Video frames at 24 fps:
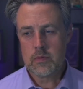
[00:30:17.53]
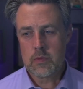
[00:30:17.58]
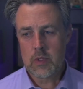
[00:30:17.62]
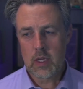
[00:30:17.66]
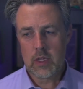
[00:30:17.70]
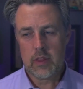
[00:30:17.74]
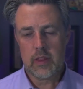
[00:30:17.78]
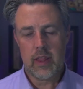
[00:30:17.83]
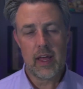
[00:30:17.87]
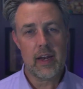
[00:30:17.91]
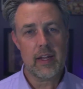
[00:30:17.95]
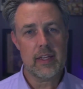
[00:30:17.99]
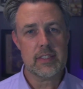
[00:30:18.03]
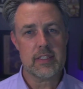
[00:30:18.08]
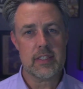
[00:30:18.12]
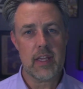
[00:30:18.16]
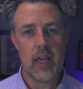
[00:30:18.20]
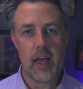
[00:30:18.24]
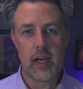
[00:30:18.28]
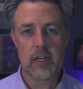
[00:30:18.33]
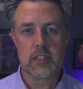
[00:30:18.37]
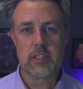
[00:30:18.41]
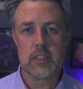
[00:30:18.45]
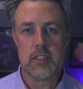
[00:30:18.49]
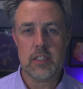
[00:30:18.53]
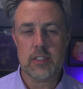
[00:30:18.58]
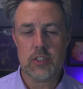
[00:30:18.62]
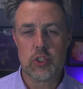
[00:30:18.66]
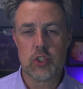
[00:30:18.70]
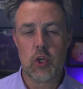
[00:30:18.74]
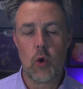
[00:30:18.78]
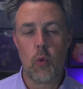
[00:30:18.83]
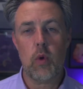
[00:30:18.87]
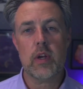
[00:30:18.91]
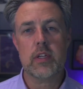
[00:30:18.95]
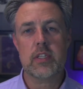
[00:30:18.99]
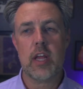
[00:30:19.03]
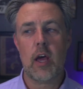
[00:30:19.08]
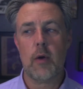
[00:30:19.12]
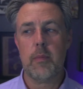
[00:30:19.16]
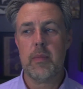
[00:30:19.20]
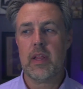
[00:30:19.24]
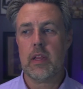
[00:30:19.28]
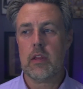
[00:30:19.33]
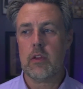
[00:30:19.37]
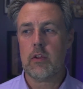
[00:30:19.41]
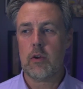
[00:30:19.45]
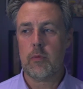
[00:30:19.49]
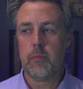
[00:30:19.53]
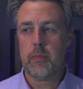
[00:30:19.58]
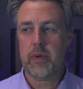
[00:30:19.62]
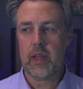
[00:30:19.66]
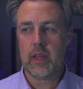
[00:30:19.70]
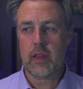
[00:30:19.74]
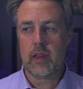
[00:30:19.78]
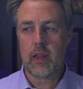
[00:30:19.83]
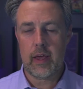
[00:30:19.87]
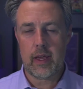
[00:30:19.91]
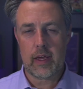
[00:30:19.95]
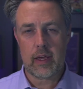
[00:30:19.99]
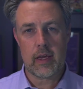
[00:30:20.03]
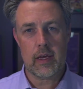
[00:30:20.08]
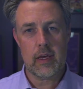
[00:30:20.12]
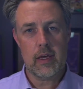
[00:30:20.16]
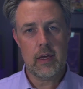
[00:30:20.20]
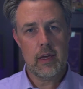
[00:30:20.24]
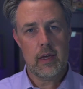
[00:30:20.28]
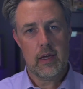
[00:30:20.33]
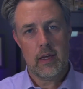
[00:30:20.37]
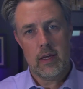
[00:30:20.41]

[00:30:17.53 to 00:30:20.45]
That is excellent. So tell me a little bit, like,